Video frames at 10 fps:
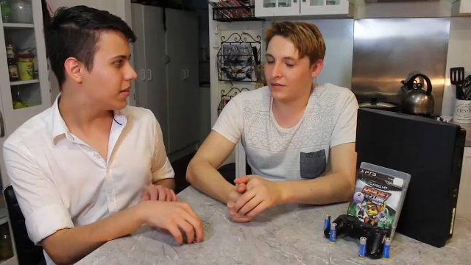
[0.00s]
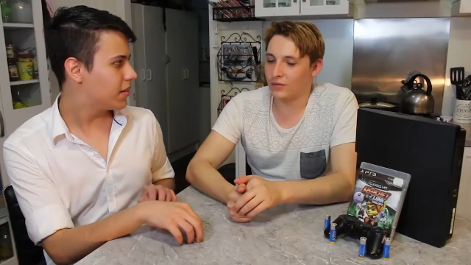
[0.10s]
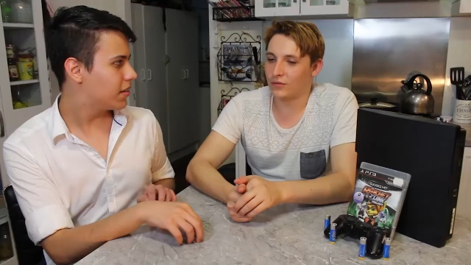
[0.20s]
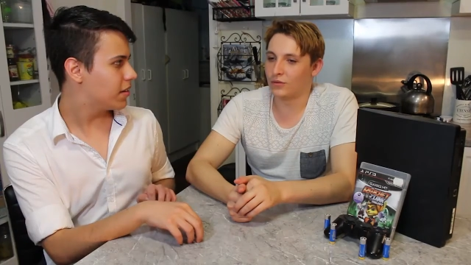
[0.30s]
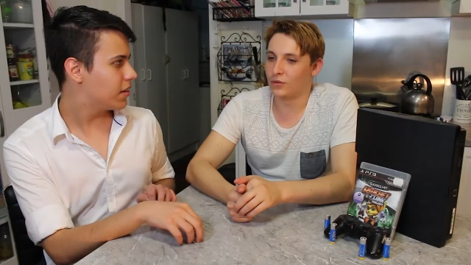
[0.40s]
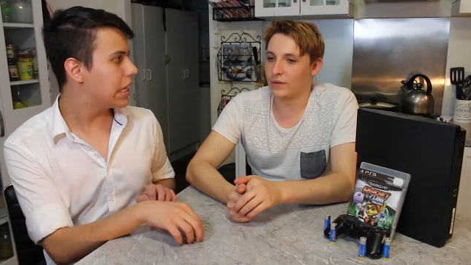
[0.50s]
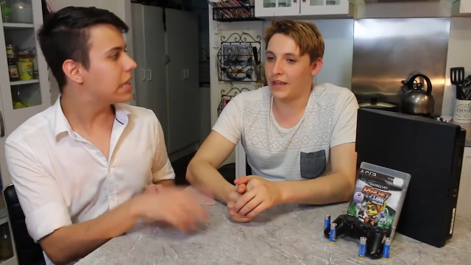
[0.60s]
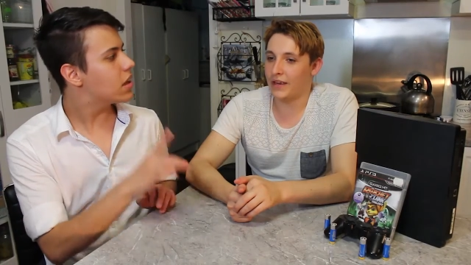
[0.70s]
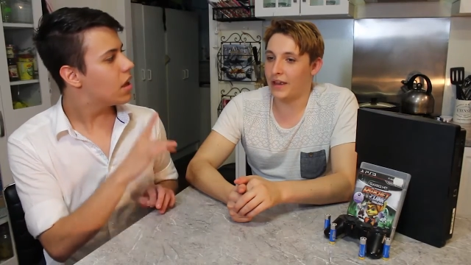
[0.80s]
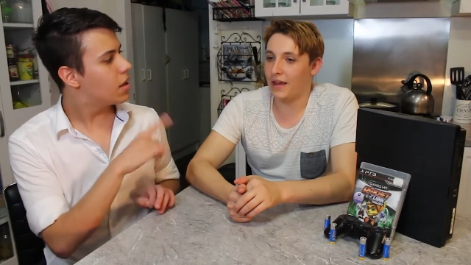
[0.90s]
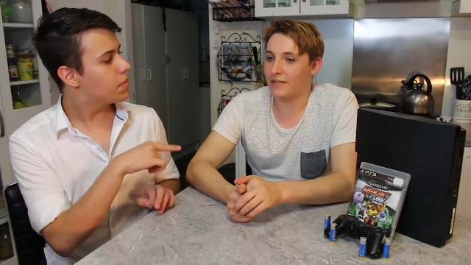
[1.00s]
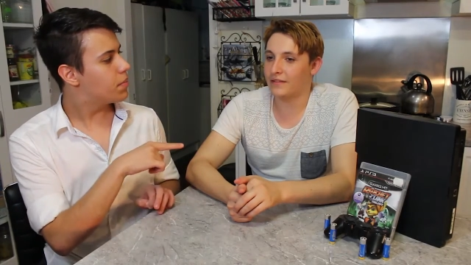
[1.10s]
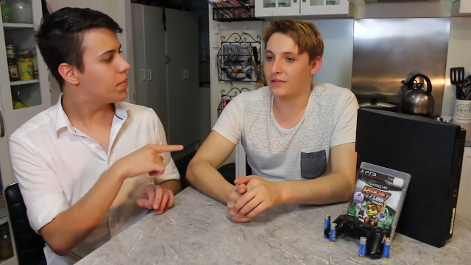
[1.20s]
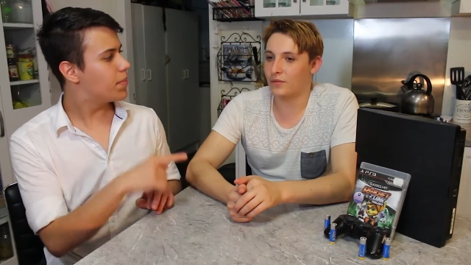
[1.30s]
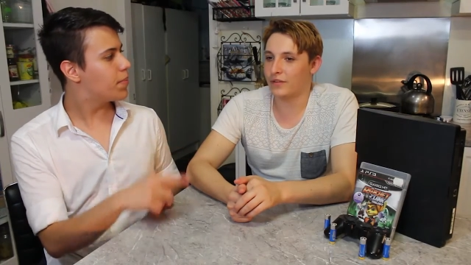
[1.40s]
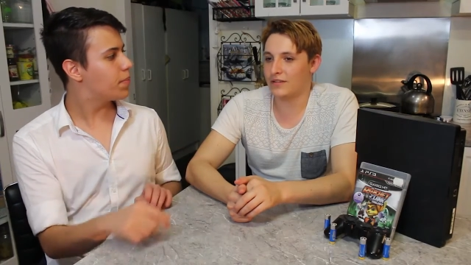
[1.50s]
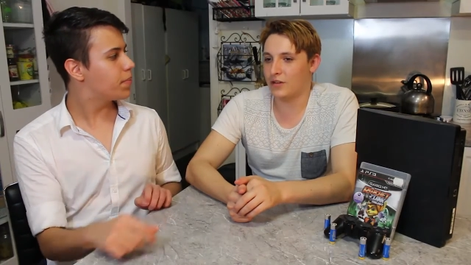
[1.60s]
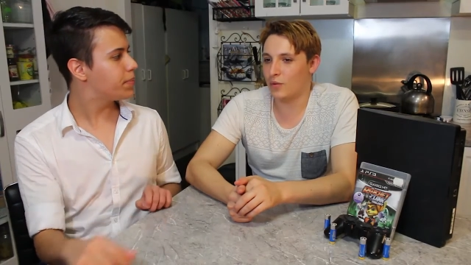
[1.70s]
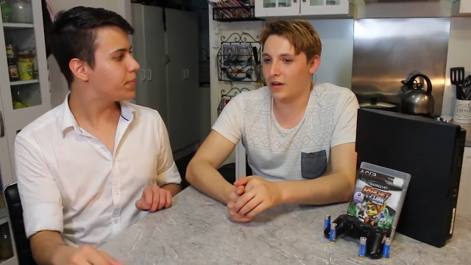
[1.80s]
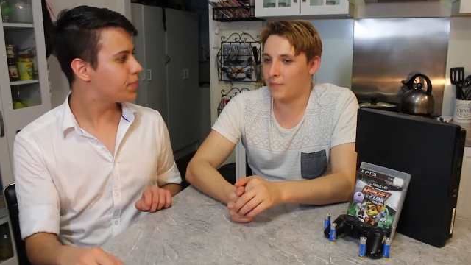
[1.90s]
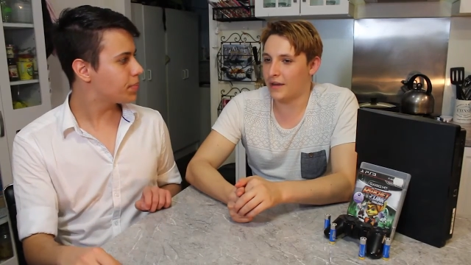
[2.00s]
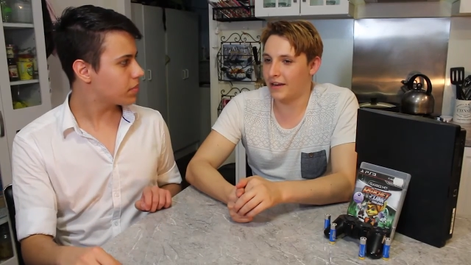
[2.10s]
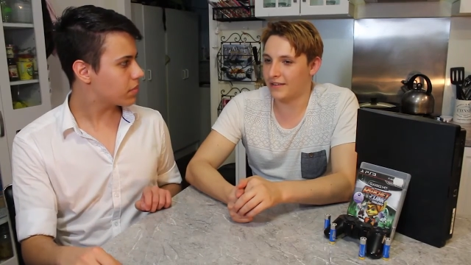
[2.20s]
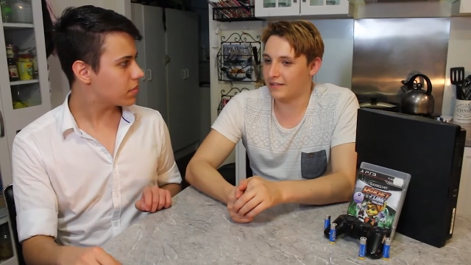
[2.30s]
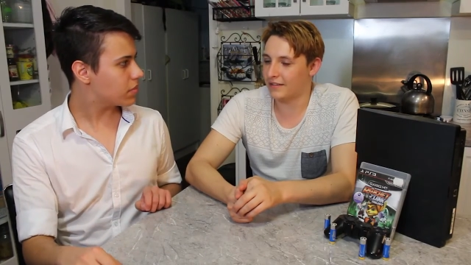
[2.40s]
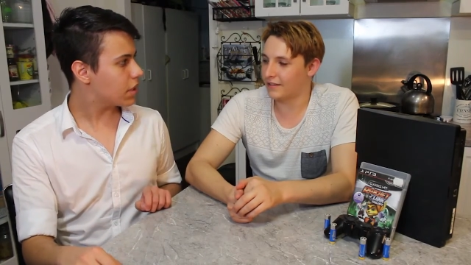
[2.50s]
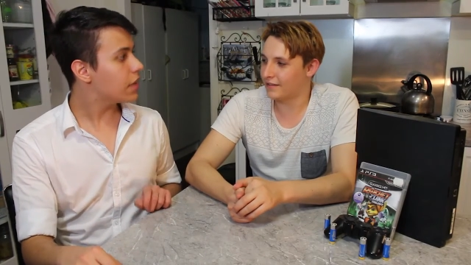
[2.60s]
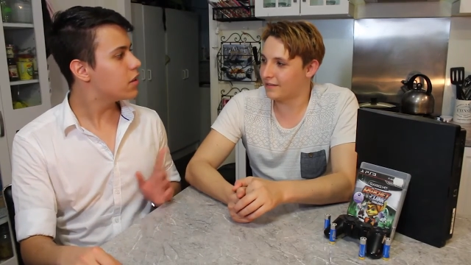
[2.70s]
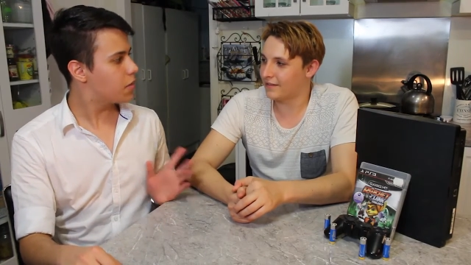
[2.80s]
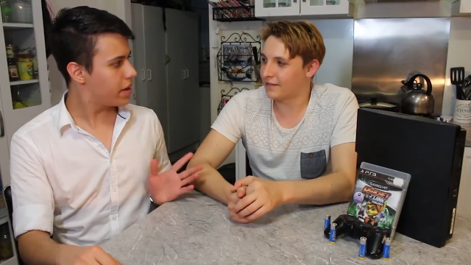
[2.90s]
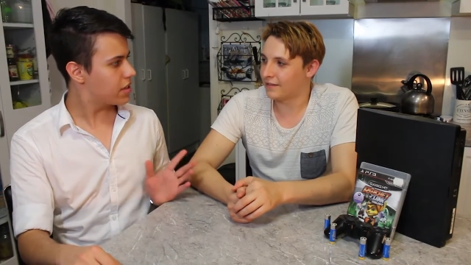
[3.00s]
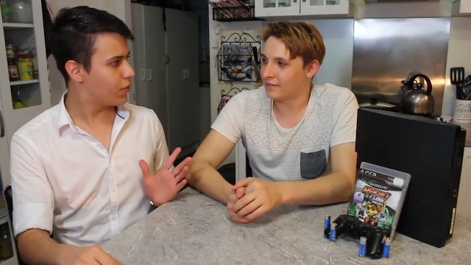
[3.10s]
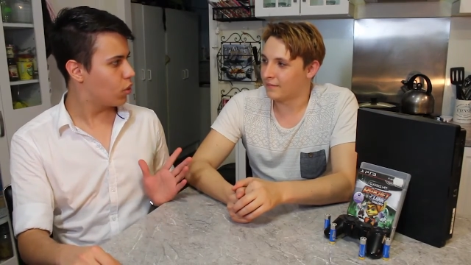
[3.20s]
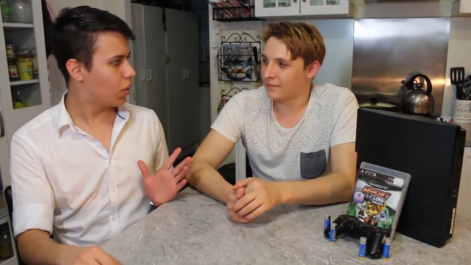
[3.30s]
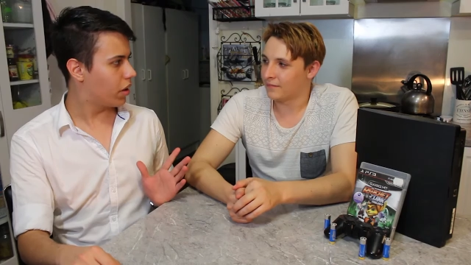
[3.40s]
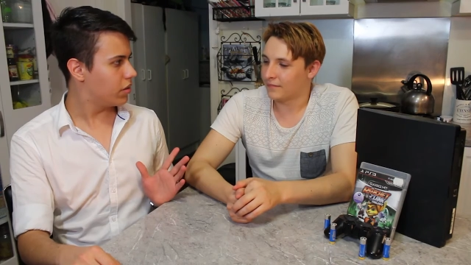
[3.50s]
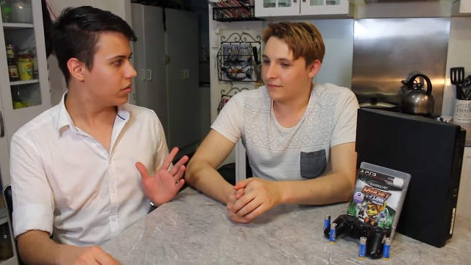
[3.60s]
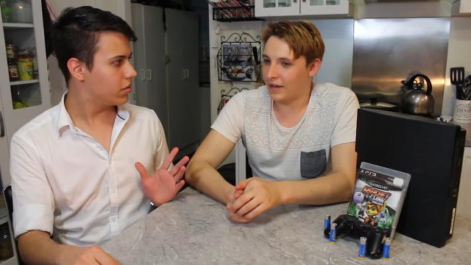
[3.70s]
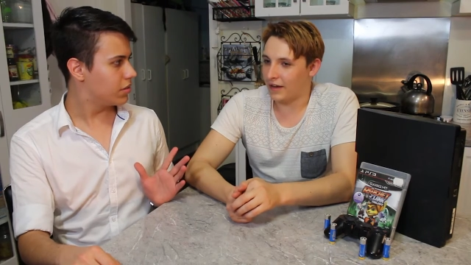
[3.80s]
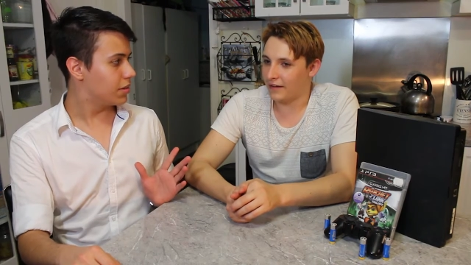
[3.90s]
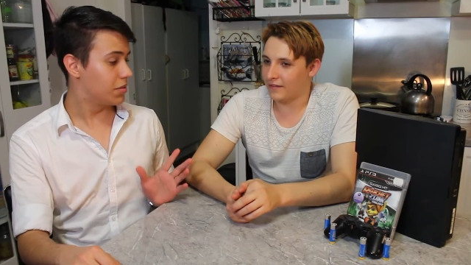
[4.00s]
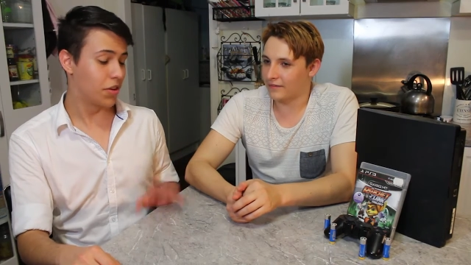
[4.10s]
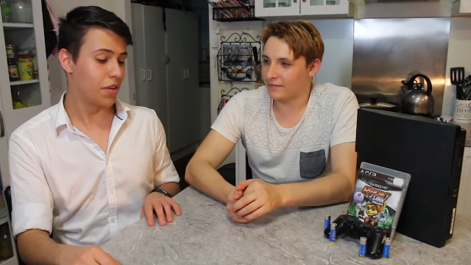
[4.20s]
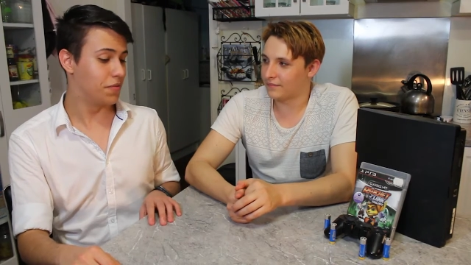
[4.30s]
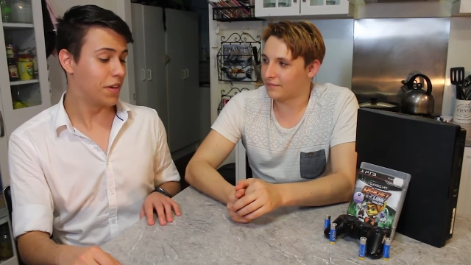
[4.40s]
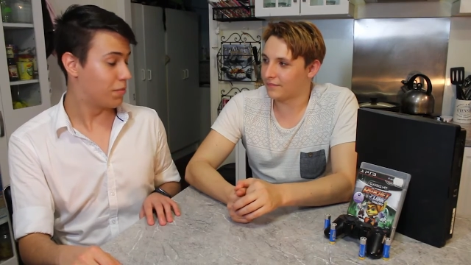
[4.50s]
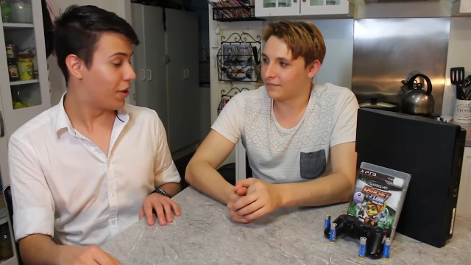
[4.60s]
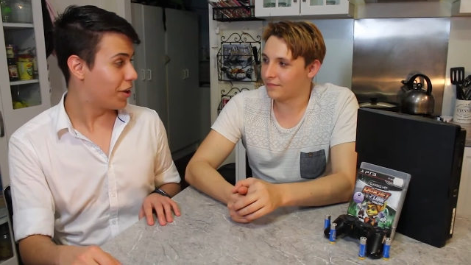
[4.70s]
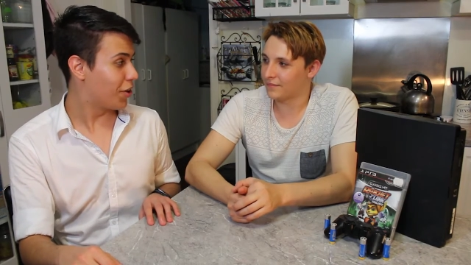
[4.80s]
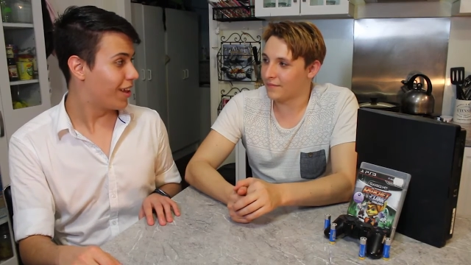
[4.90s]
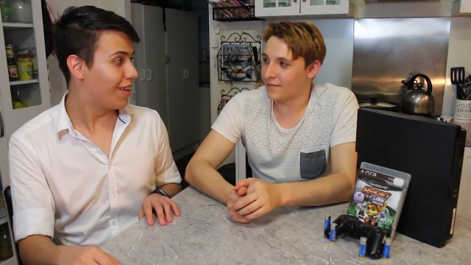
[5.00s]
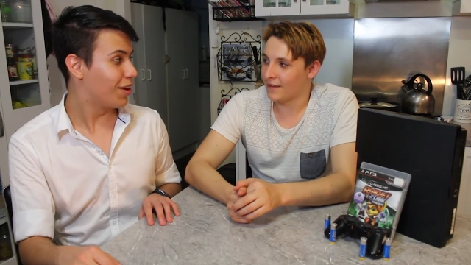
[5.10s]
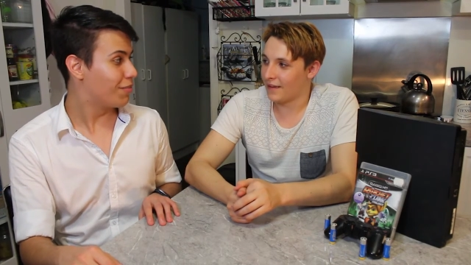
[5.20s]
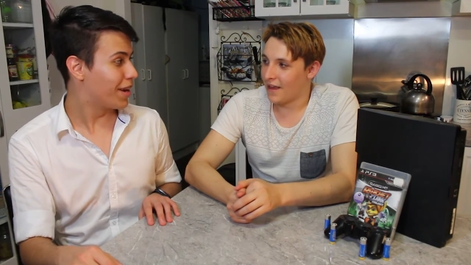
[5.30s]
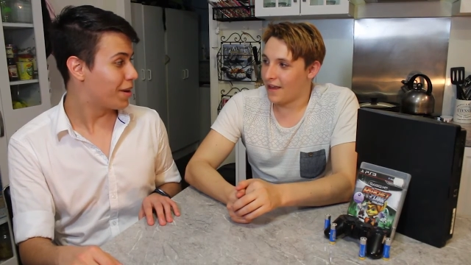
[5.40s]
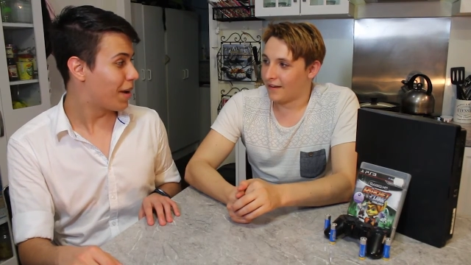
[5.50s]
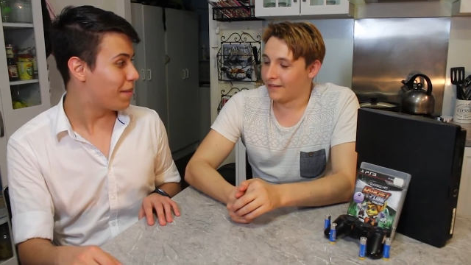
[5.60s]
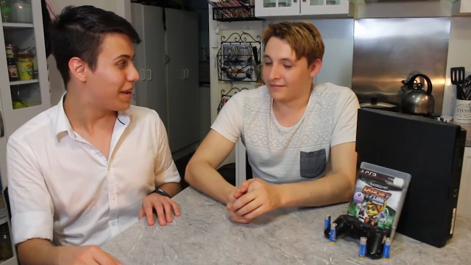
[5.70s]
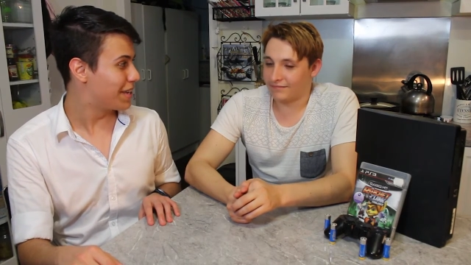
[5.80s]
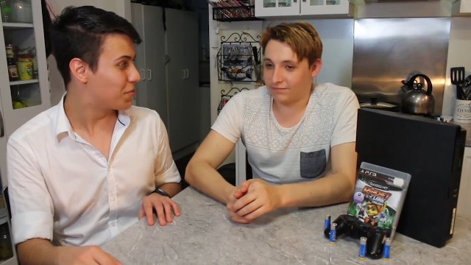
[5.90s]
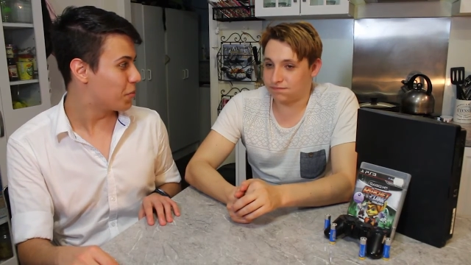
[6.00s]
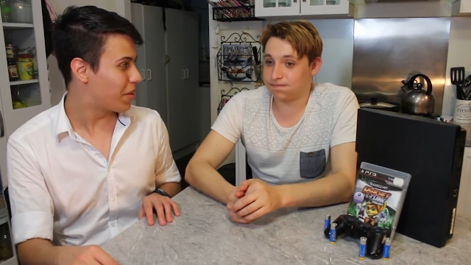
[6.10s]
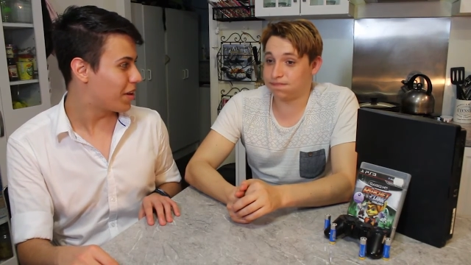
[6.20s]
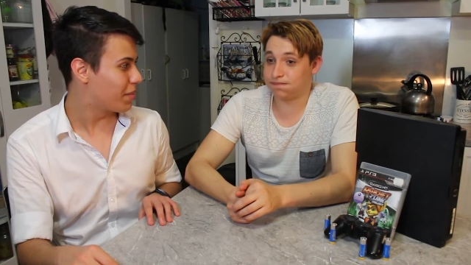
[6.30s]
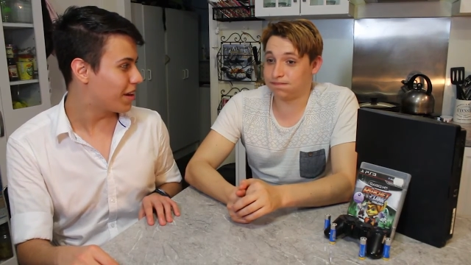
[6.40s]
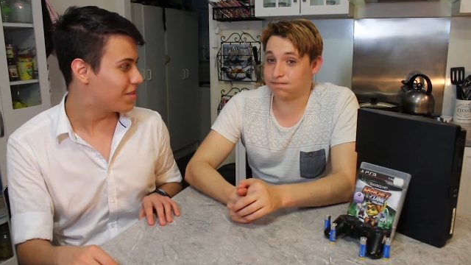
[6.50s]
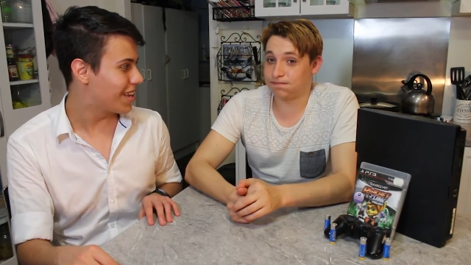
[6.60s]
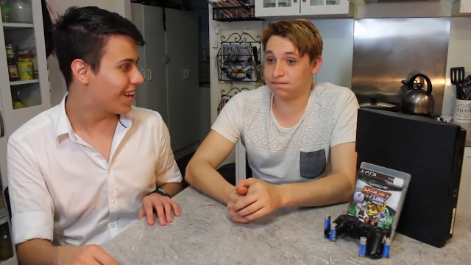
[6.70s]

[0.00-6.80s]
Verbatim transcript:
Speaker 1: in, ooh, like, they had. Well, there's a new one coming out, isn't there?
Speaker 2: There's a PS4 one. Yeah. I fucking pray to God I'll have enough money to buy a PS4 by the time it comes